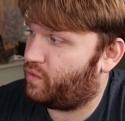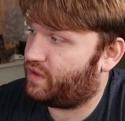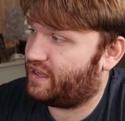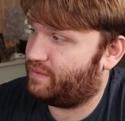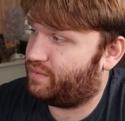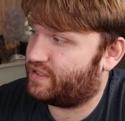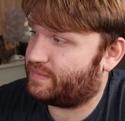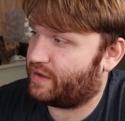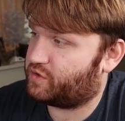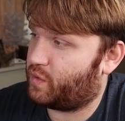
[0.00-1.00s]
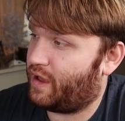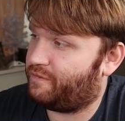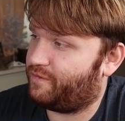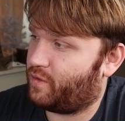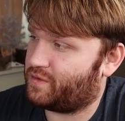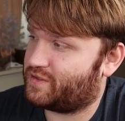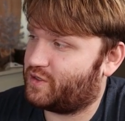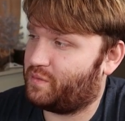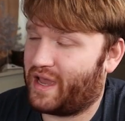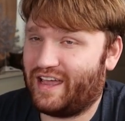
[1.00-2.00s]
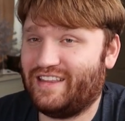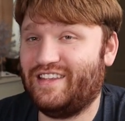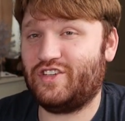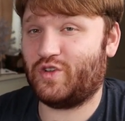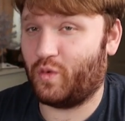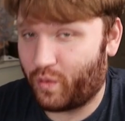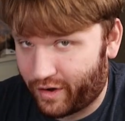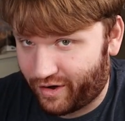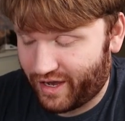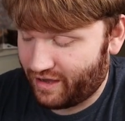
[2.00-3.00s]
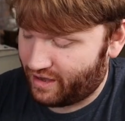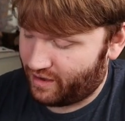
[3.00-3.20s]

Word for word: only inputs about twelve volts, so my initial worry